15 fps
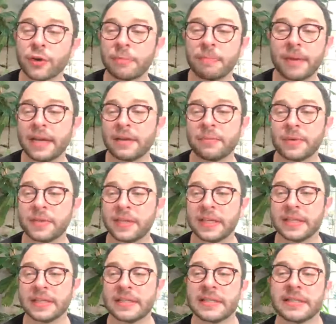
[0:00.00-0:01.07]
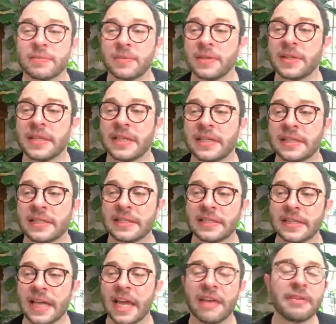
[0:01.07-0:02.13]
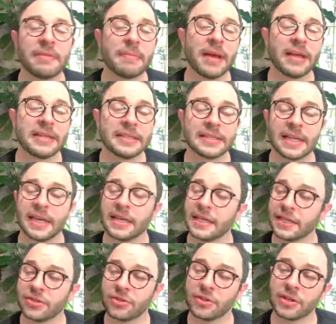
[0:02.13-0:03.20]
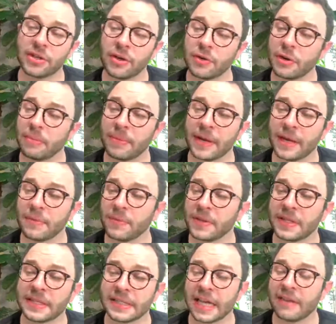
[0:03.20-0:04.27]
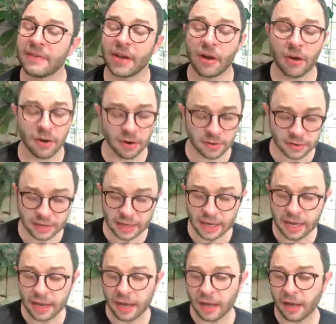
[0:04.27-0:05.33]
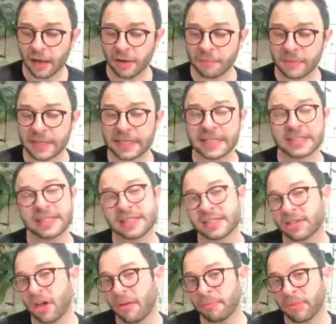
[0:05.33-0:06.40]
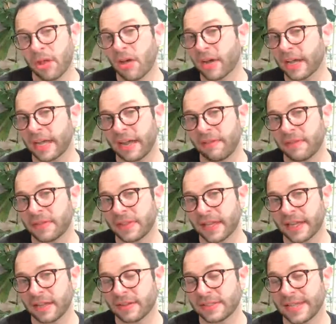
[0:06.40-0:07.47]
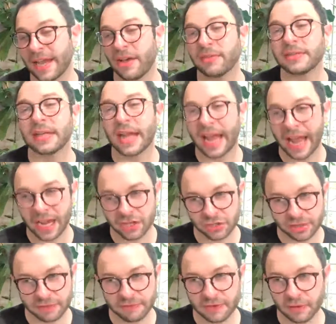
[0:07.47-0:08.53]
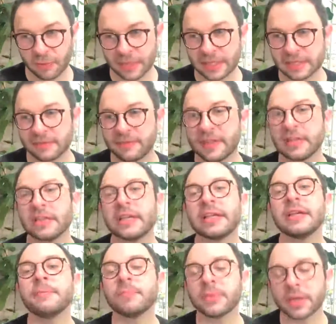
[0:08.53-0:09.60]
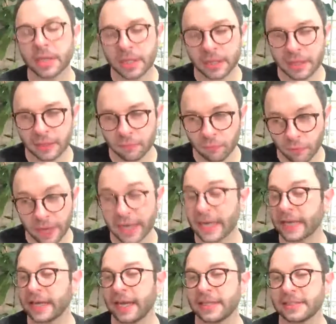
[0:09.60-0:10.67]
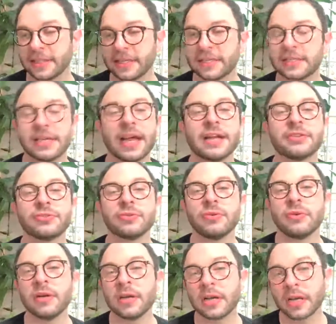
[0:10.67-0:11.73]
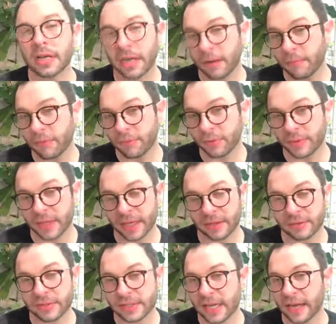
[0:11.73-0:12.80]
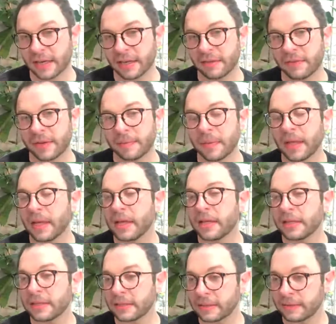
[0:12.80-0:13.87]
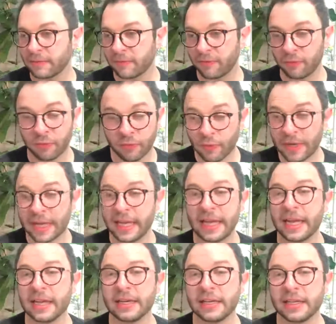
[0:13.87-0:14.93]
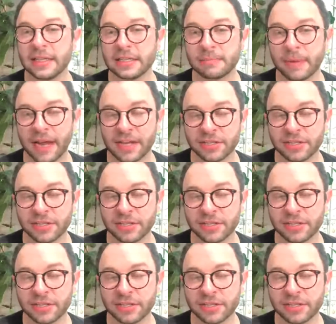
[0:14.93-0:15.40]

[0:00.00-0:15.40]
go to bed with his heavy mindset. He shouldn't go to bed with his heavy heart. He needs to stop blocking everything else out, actually feel what he's feeling, recognize that it's natural, come through the other side of it, reheat his